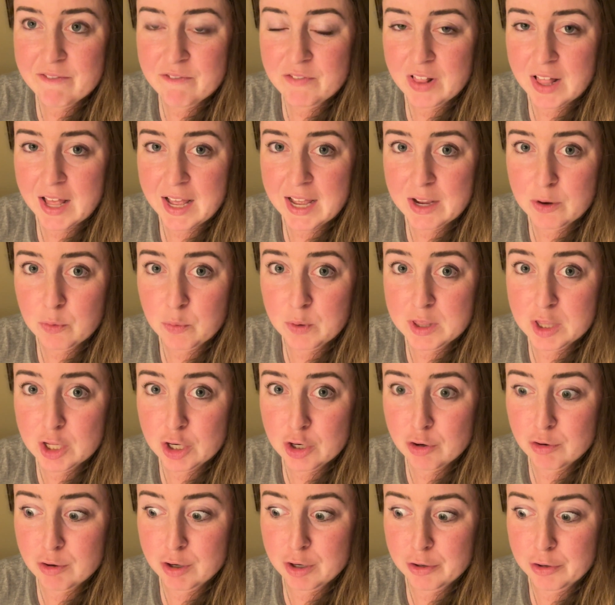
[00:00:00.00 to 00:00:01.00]
flight with the
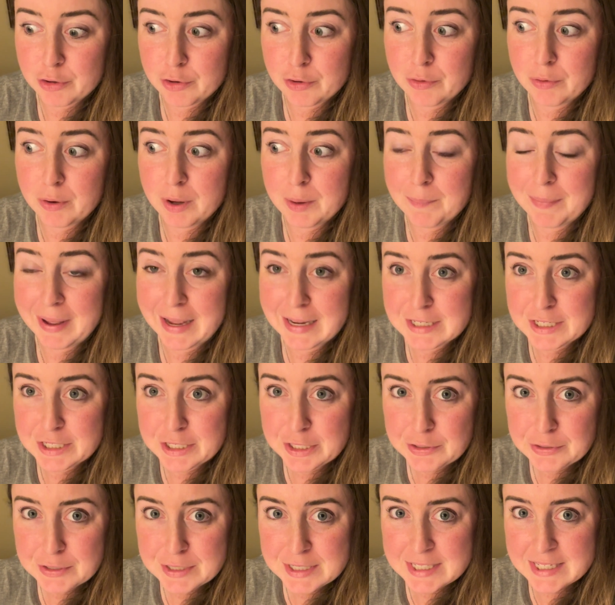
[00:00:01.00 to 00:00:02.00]
crew back to
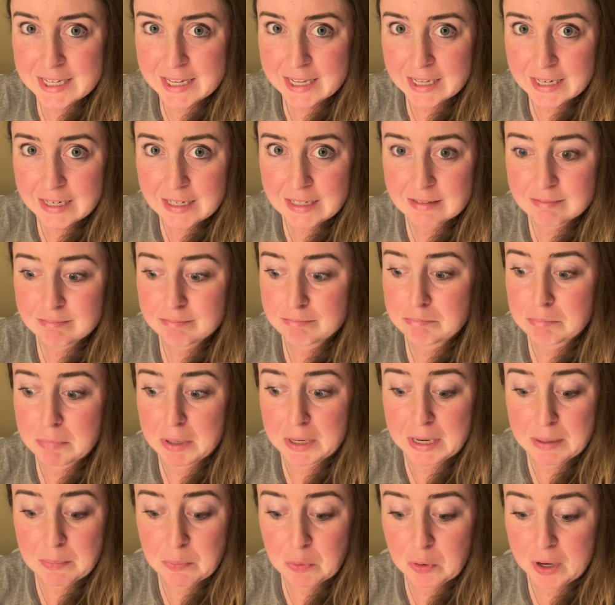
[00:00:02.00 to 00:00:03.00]
Houston
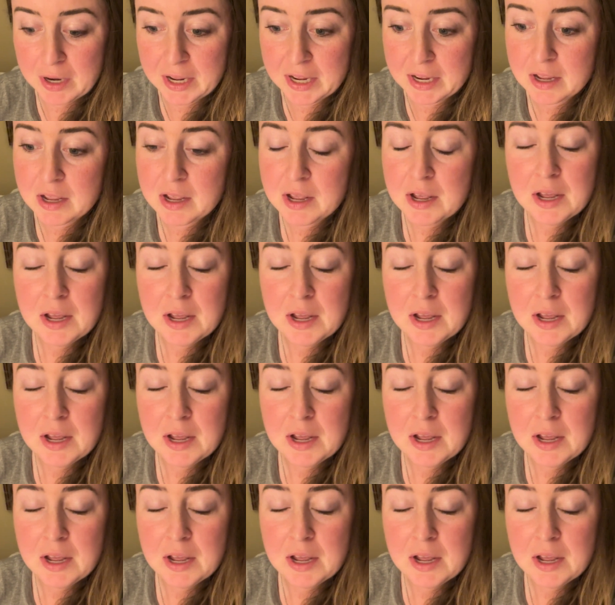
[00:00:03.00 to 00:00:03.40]
Monday morning.